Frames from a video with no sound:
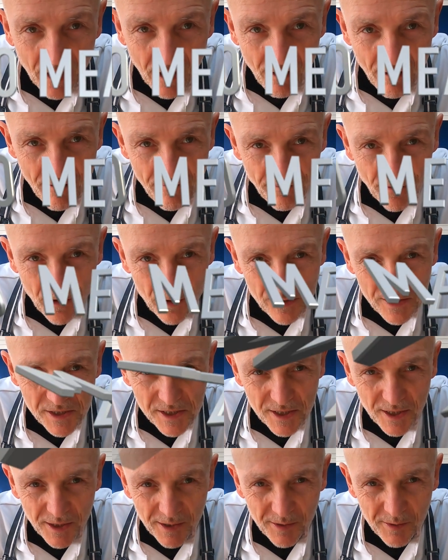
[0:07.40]
Hi
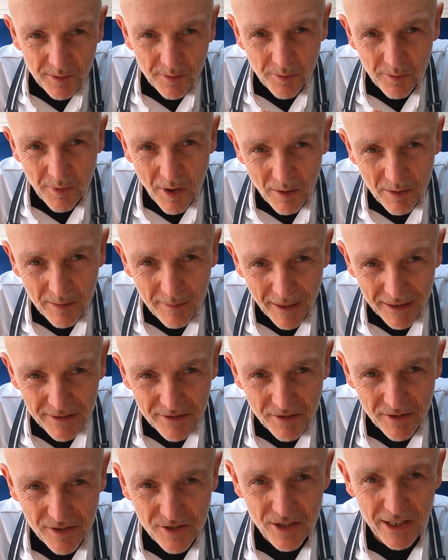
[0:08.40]
folks, welcome back
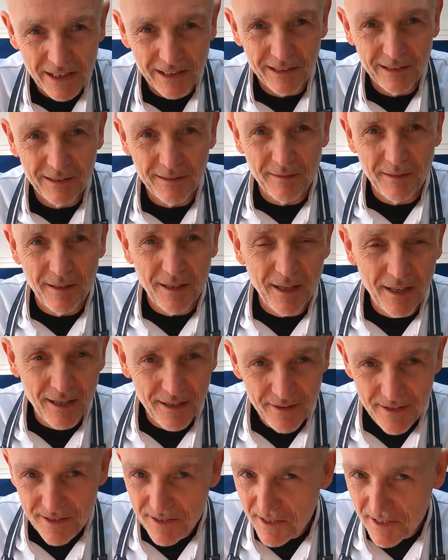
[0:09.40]
to the channel.
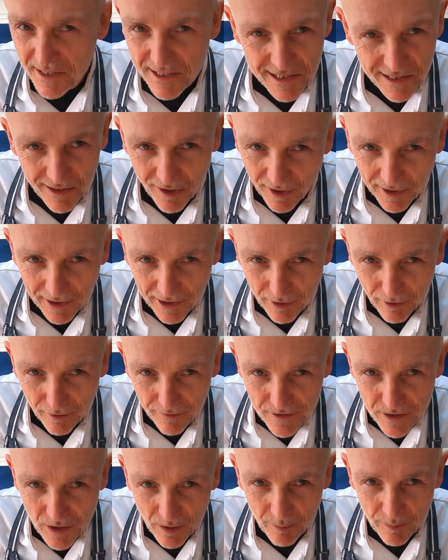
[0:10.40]
This is slightly
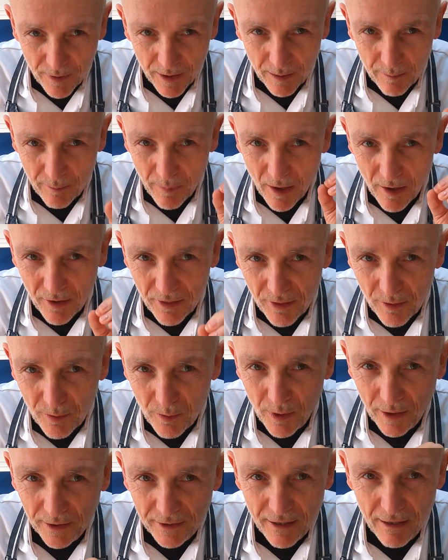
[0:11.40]
off topic, but I
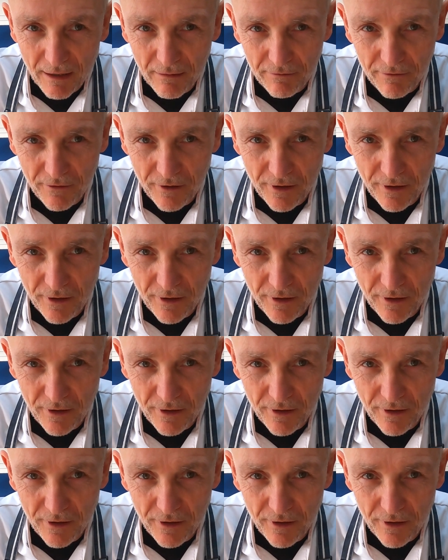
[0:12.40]
thought I'd cover